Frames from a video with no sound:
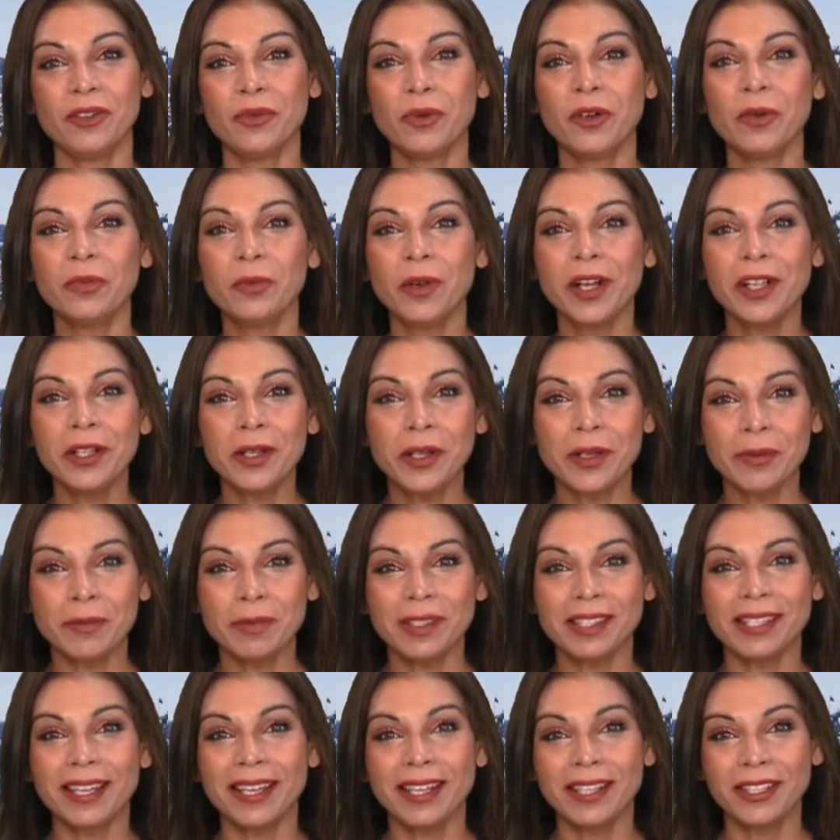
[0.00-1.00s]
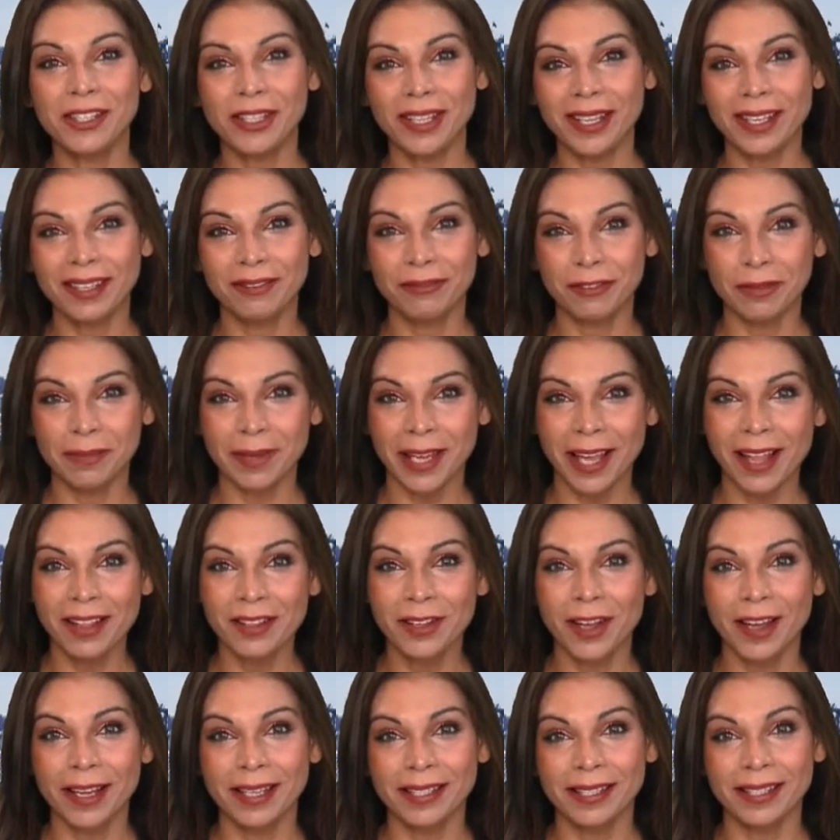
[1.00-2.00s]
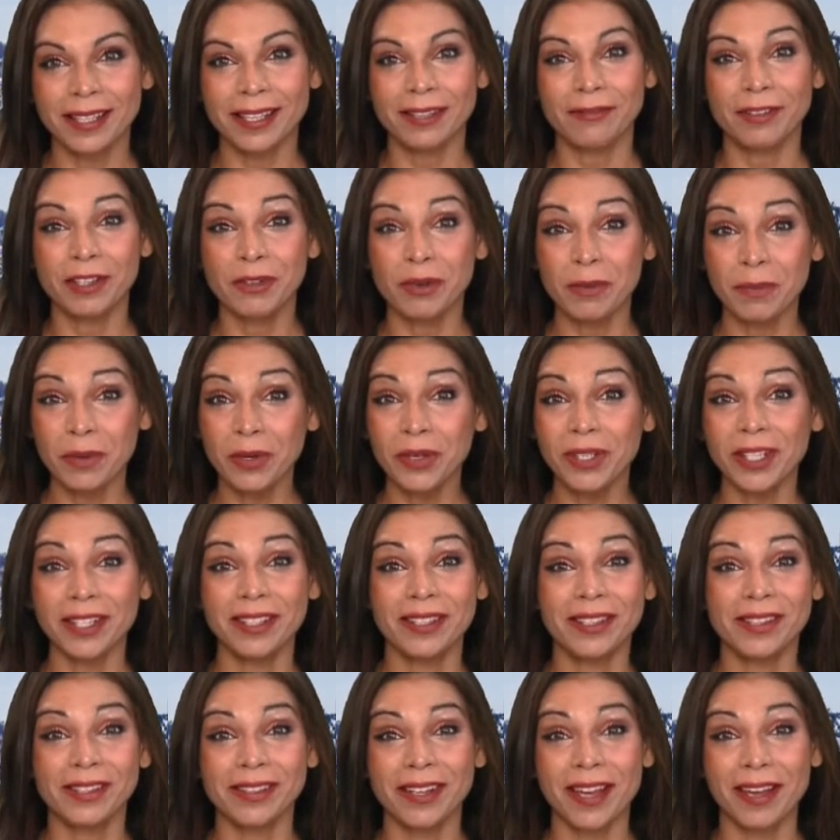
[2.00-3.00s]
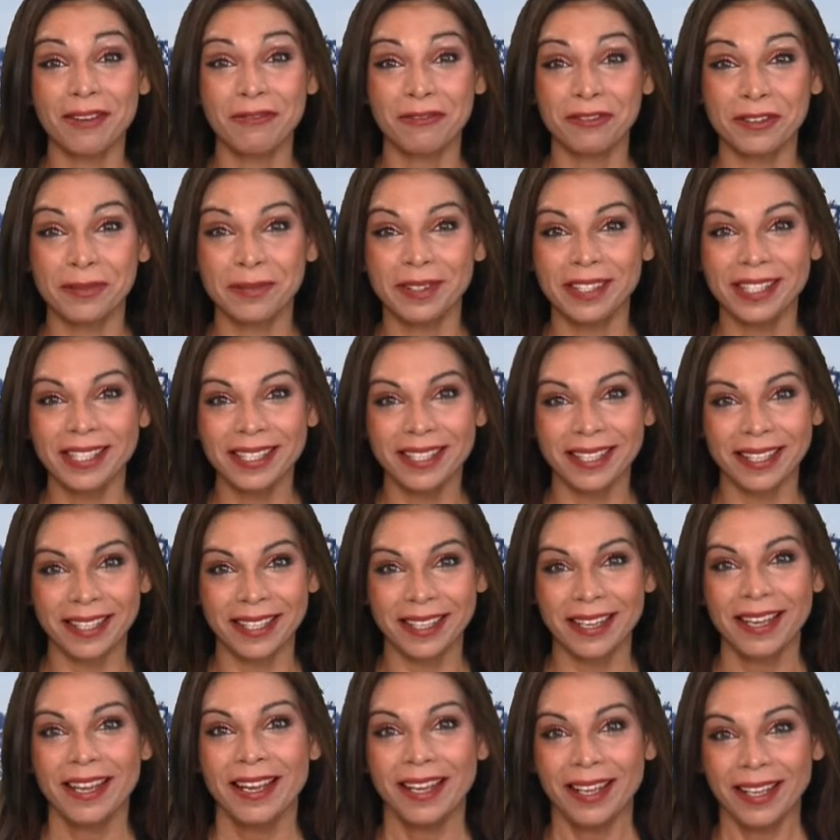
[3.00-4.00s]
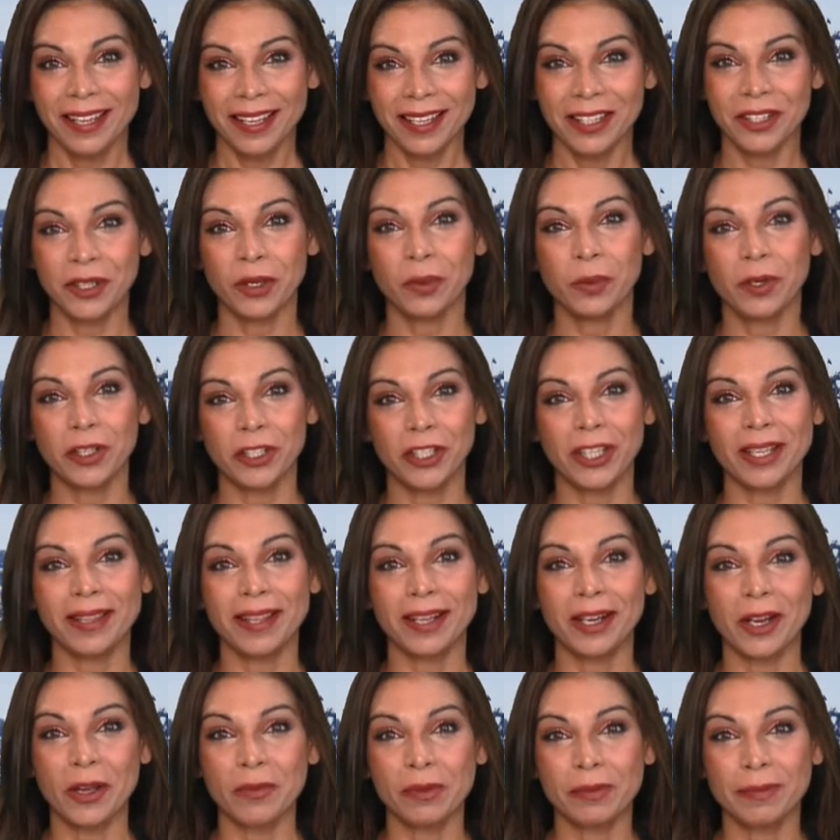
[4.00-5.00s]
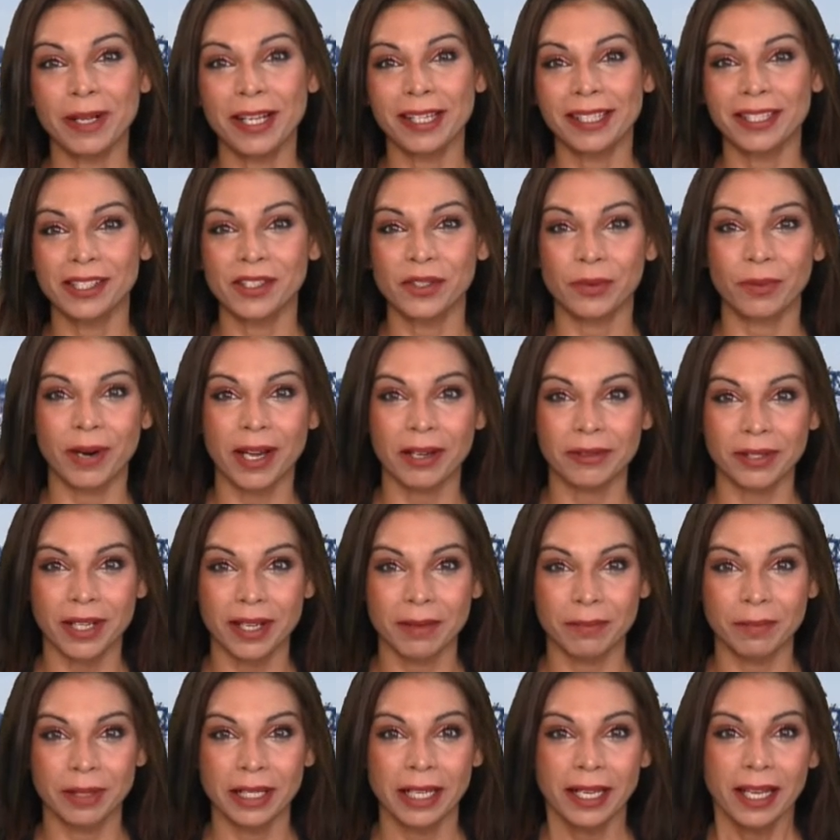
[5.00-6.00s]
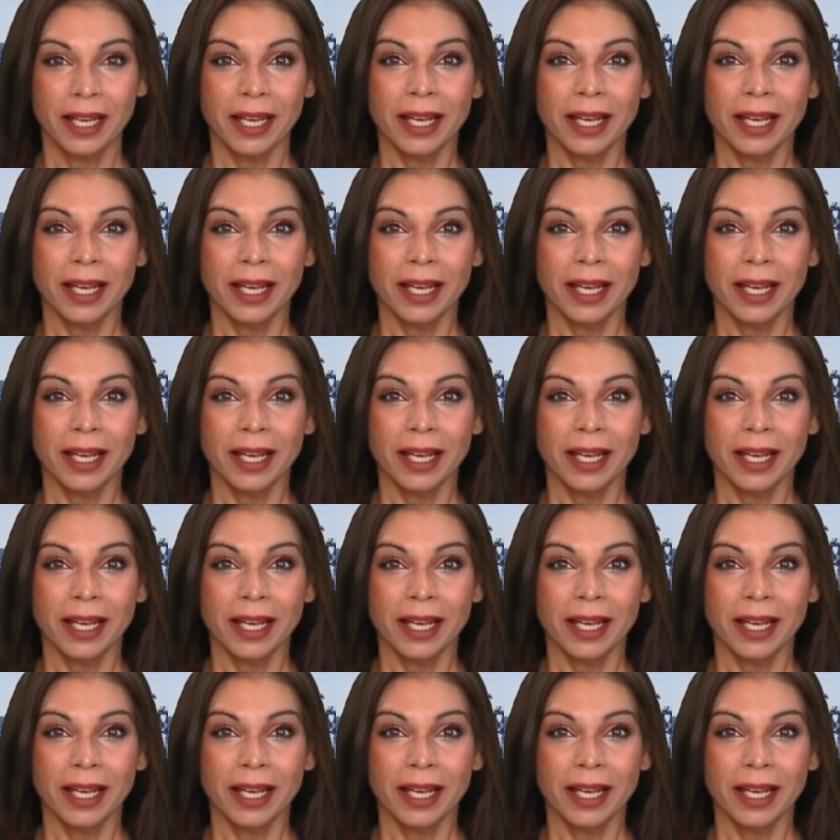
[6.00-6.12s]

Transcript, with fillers: a warm welcome. Sage here from Kalkine T V, reporting to you live from Sydney, and you're watching the Global Markets Roundup.